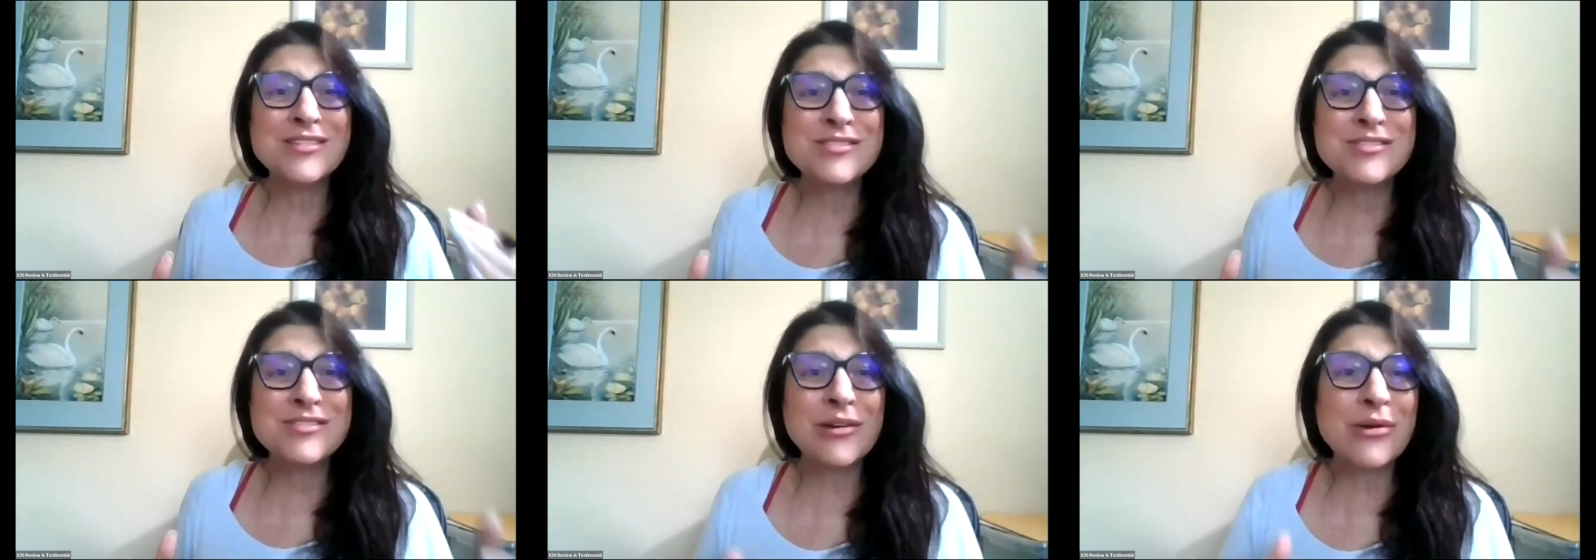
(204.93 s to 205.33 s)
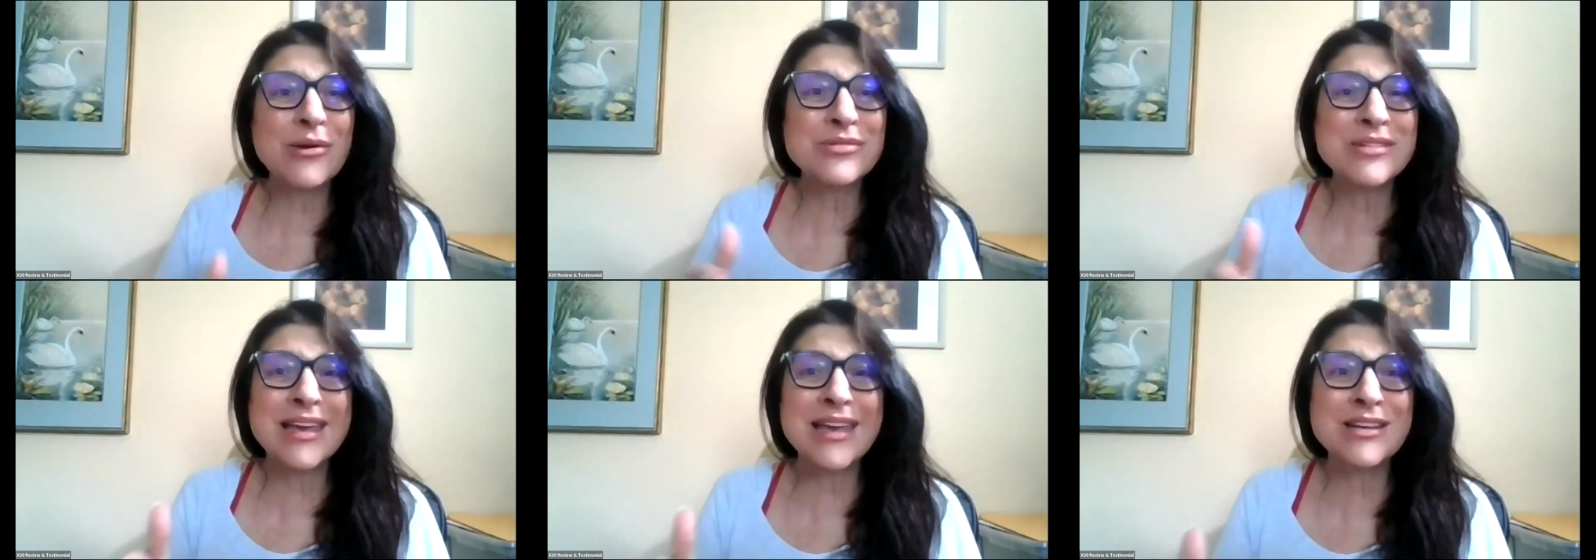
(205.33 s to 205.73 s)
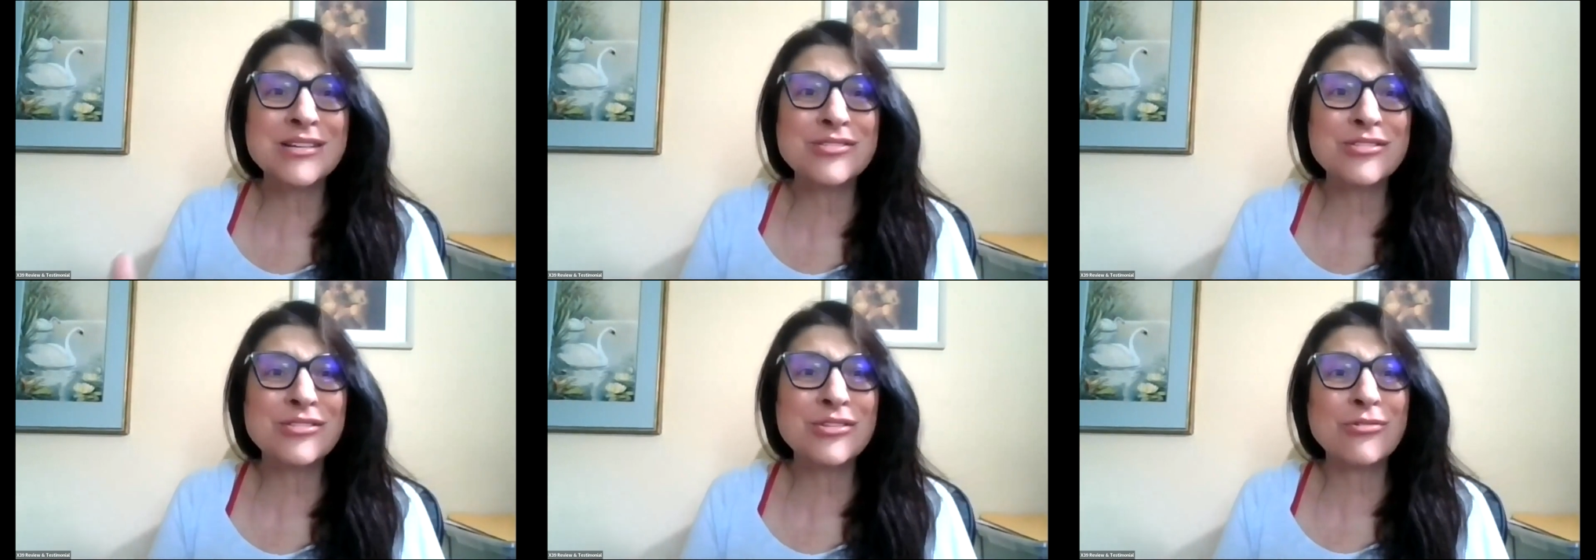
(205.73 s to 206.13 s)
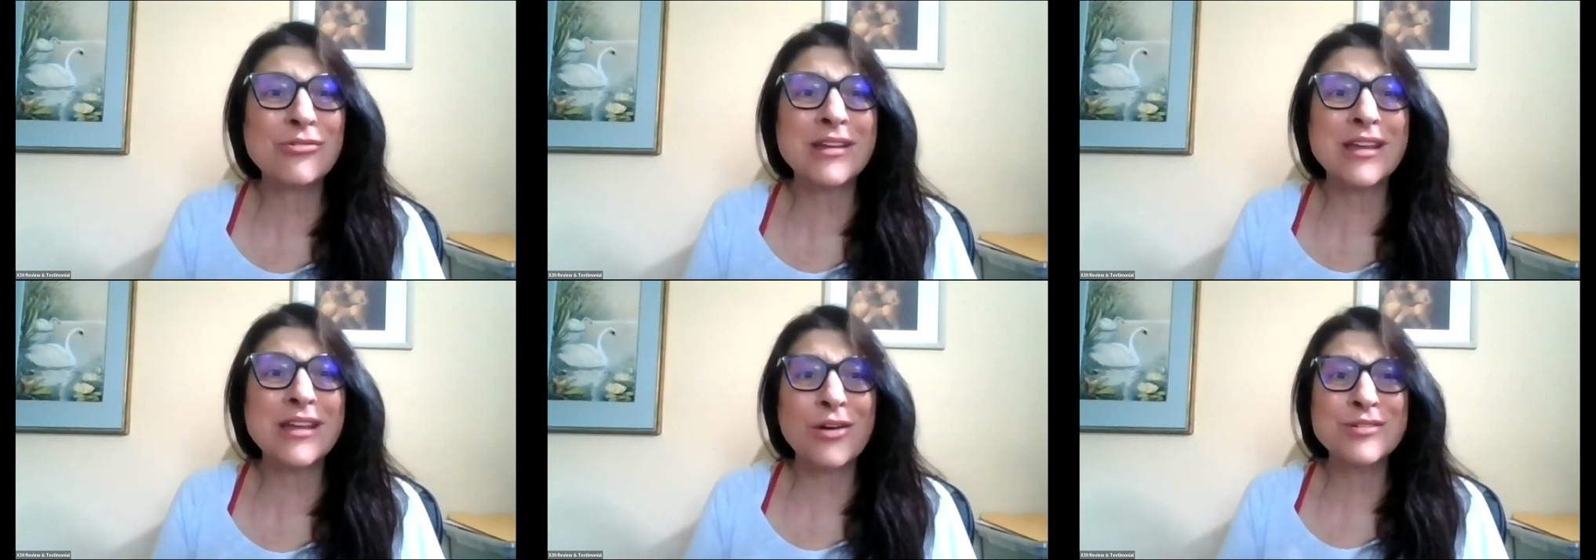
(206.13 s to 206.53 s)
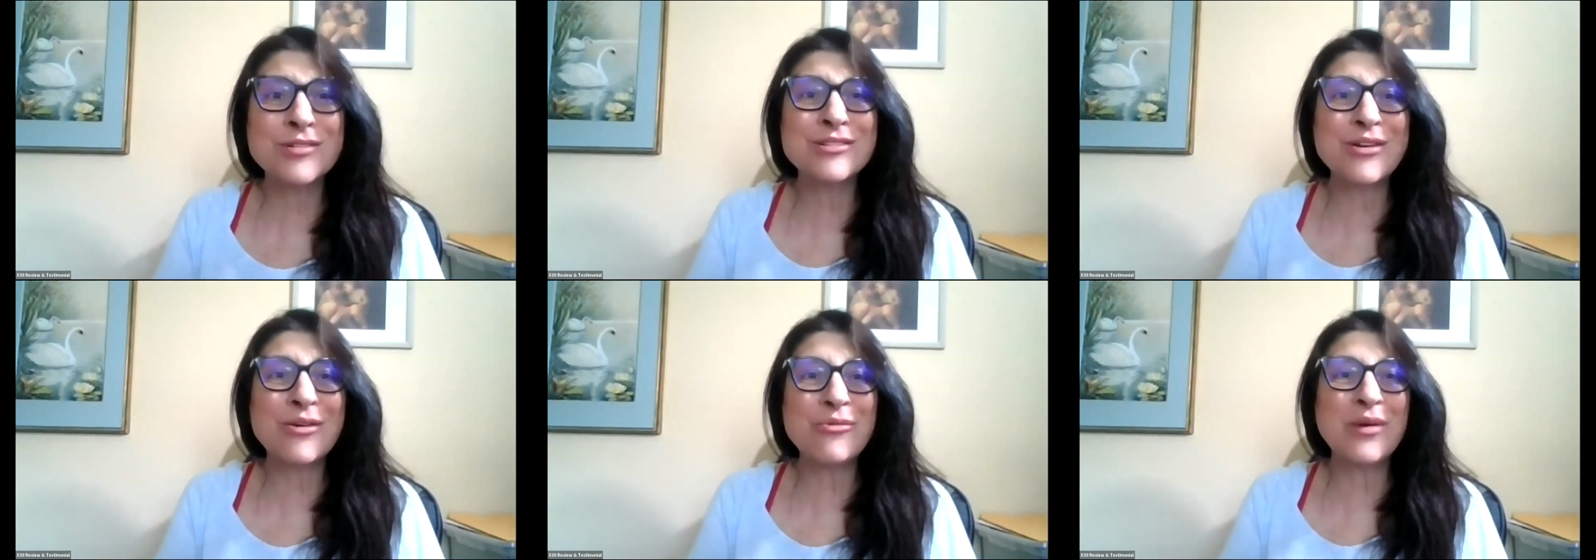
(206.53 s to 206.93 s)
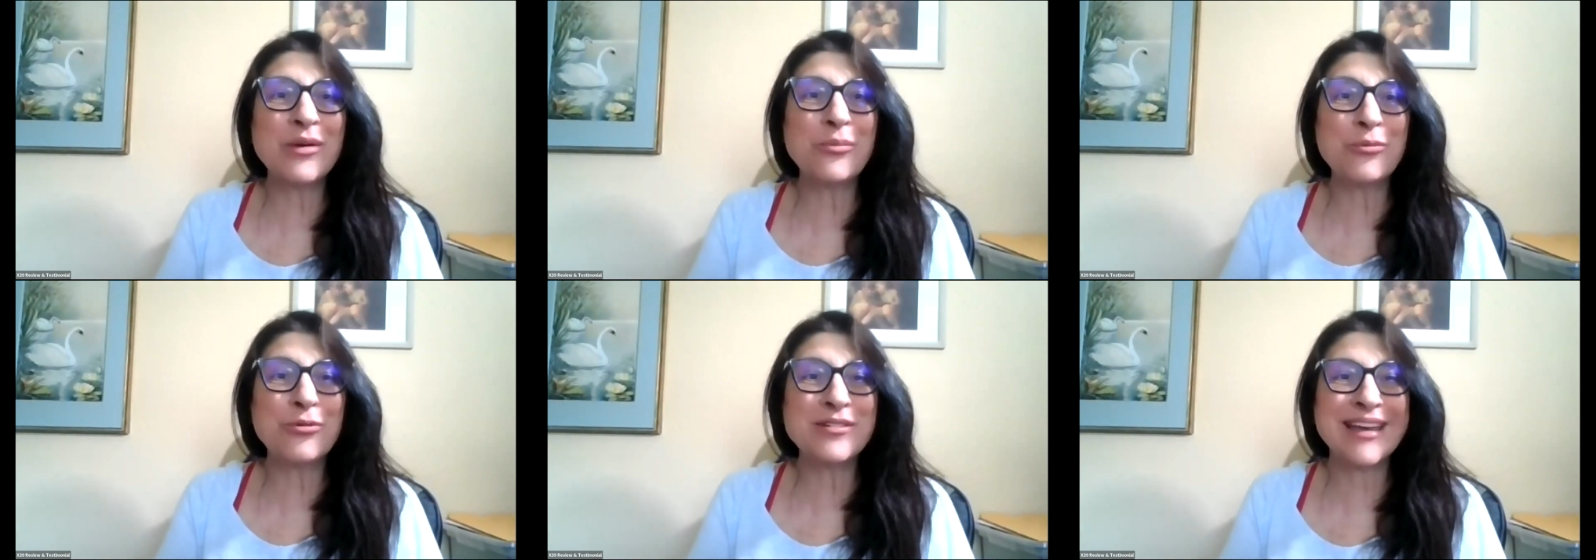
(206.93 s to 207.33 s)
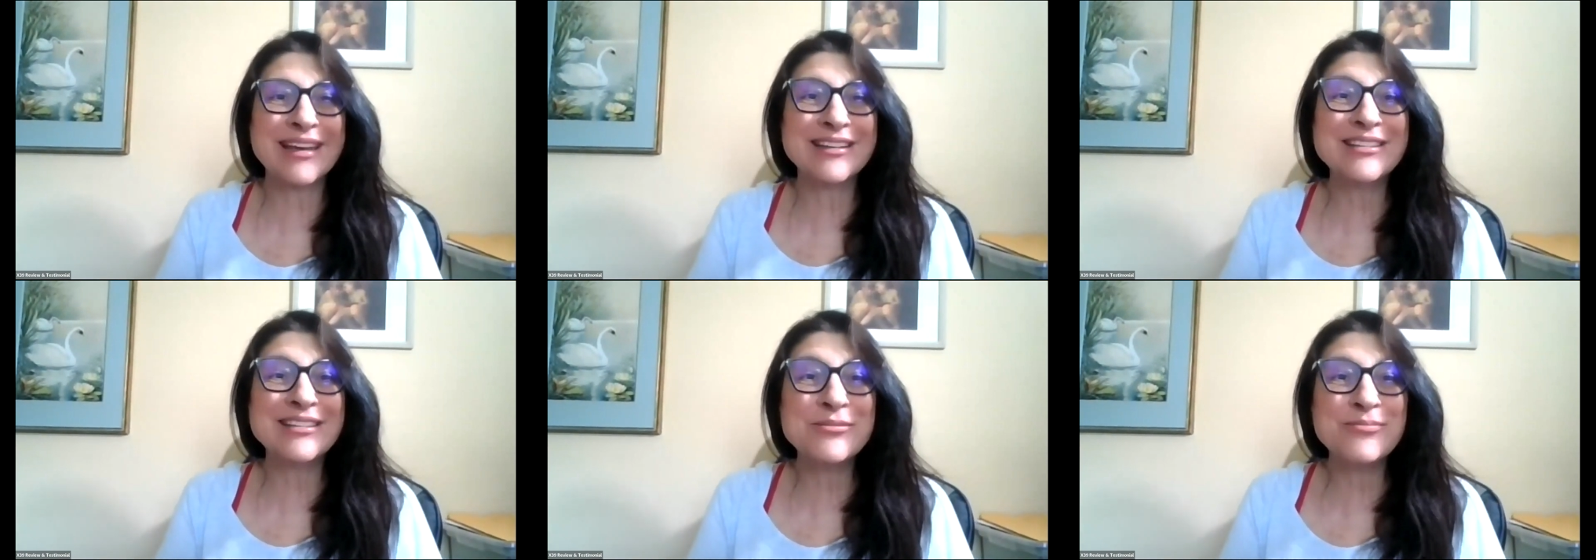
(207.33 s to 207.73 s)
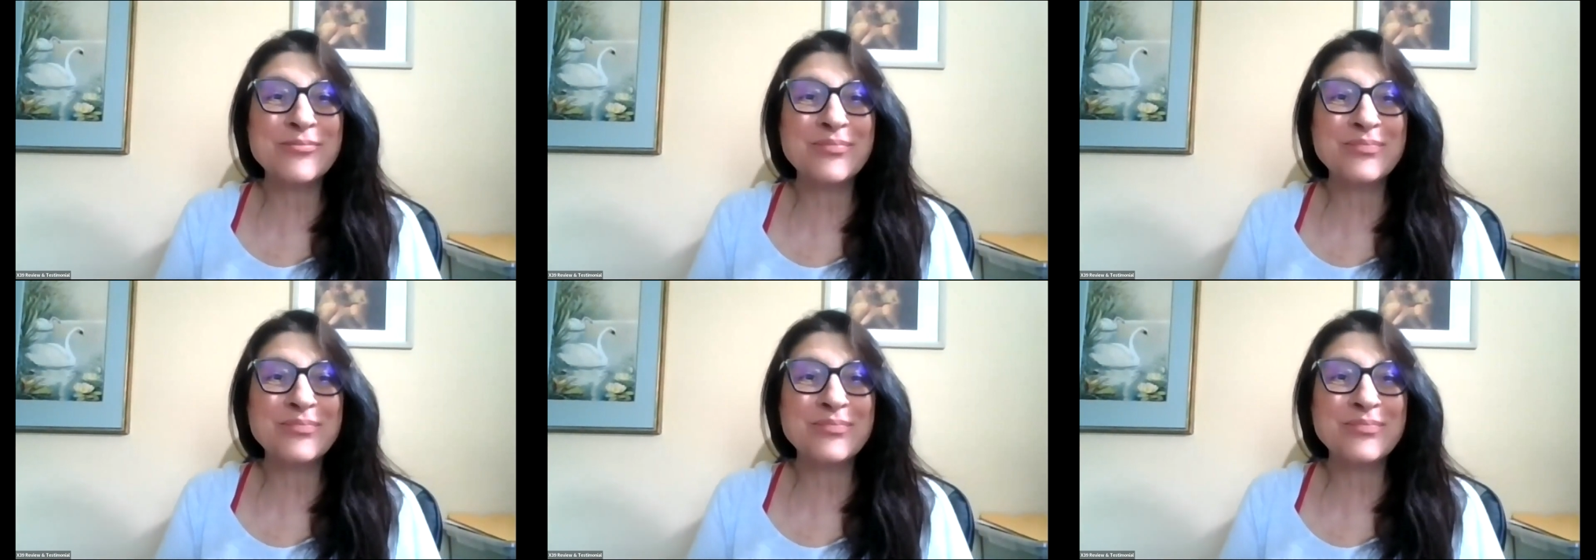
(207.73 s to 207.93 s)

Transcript: 0 to age 30 are so well protected.